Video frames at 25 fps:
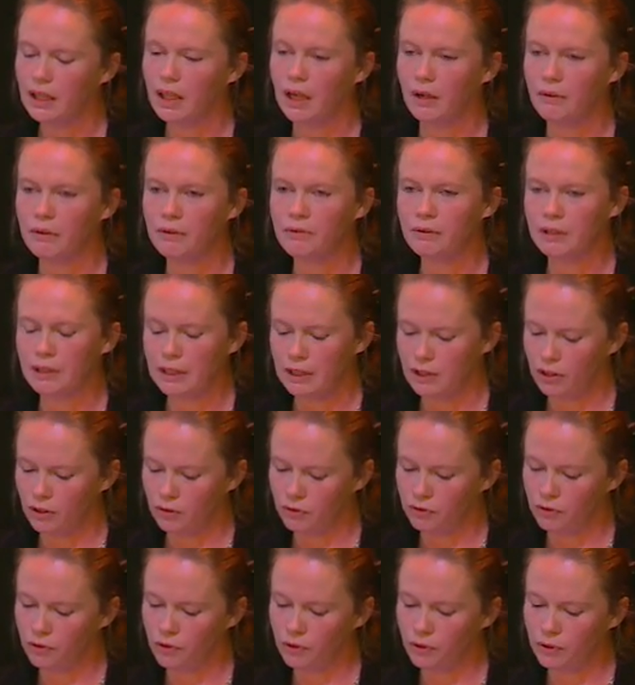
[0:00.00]
and we really look
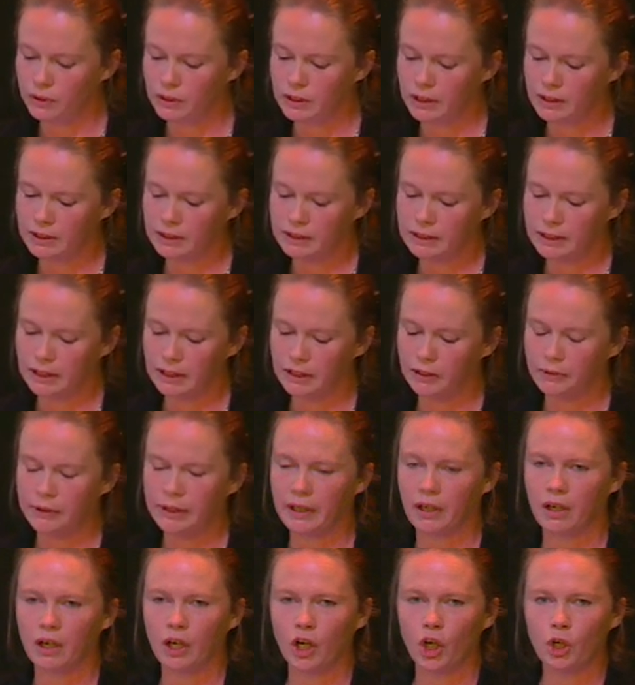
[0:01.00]
forward to continuing
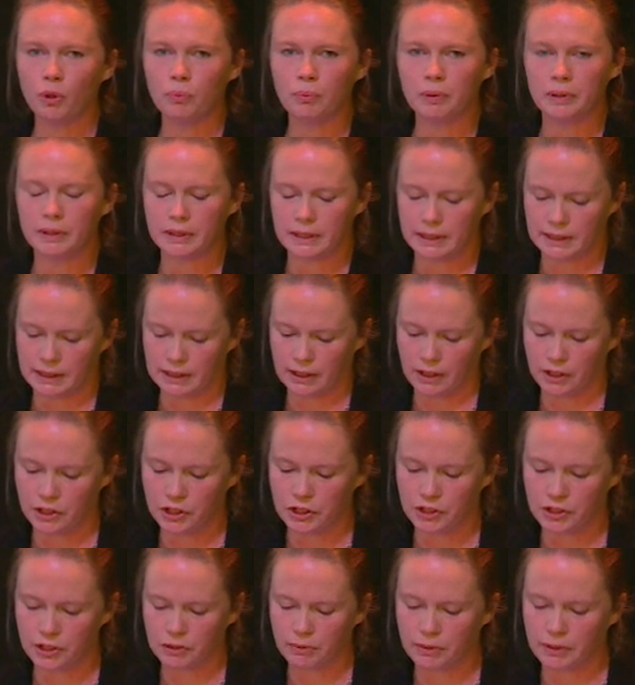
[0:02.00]
our open
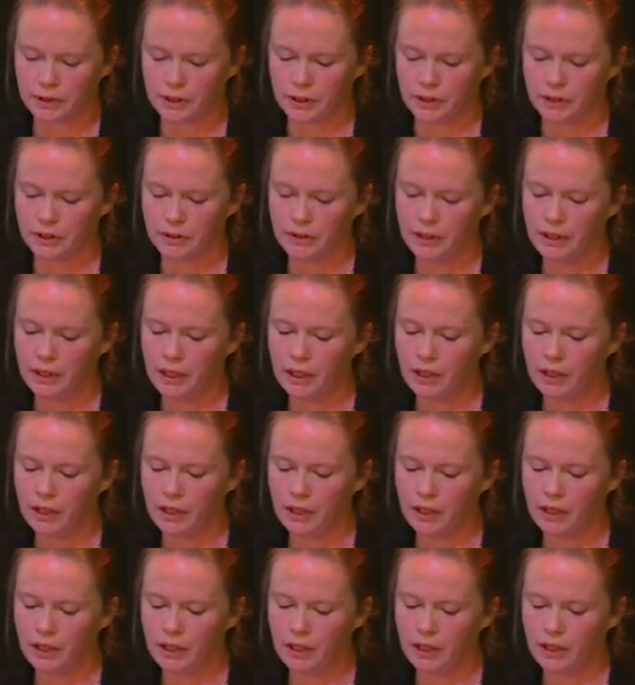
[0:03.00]
discussions with you